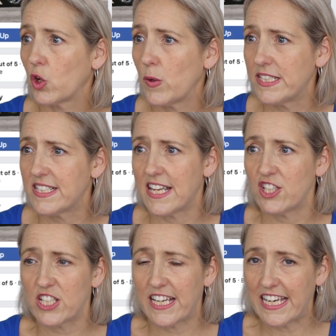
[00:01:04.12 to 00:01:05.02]

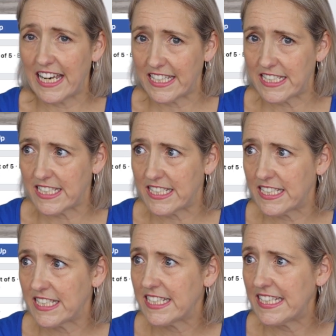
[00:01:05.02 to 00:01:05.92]
Quintessentially
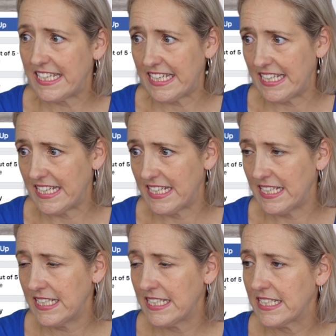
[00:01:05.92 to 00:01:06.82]
London
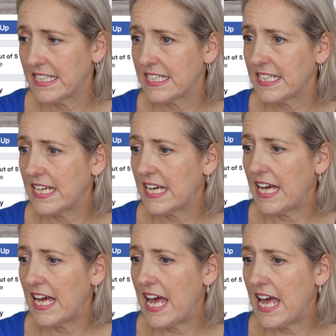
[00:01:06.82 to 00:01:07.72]
here.
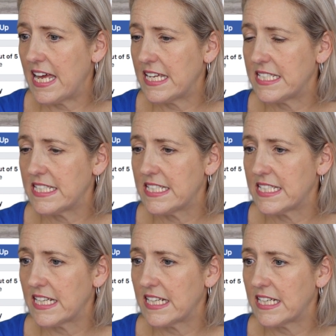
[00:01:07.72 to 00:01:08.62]

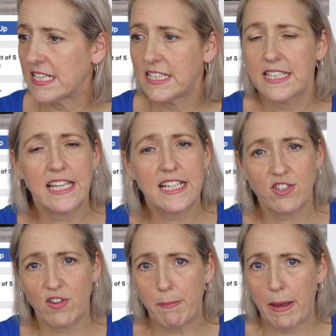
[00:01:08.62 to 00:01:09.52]
And
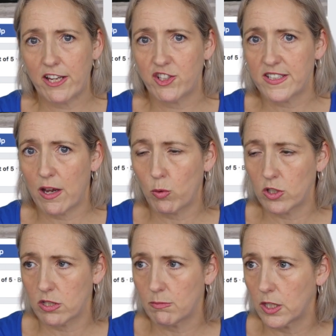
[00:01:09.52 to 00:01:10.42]
these three pages I
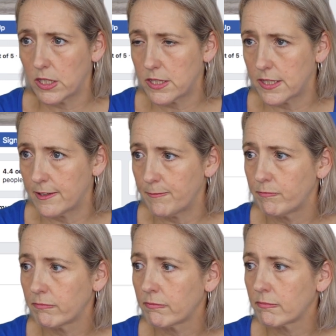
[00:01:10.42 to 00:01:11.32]
want to monitor.
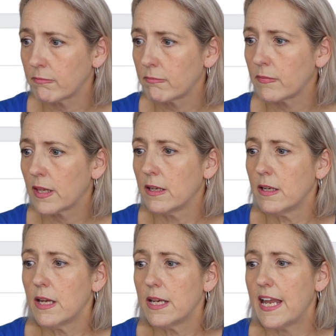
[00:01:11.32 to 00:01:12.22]

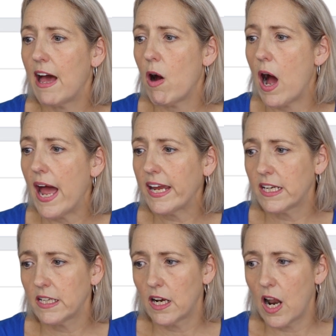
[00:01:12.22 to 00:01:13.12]
Now I
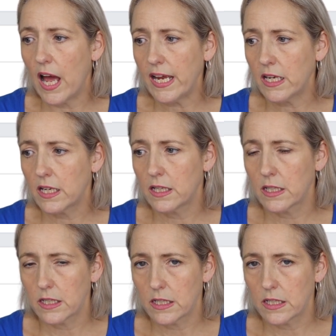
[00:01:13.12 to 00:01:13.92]
can like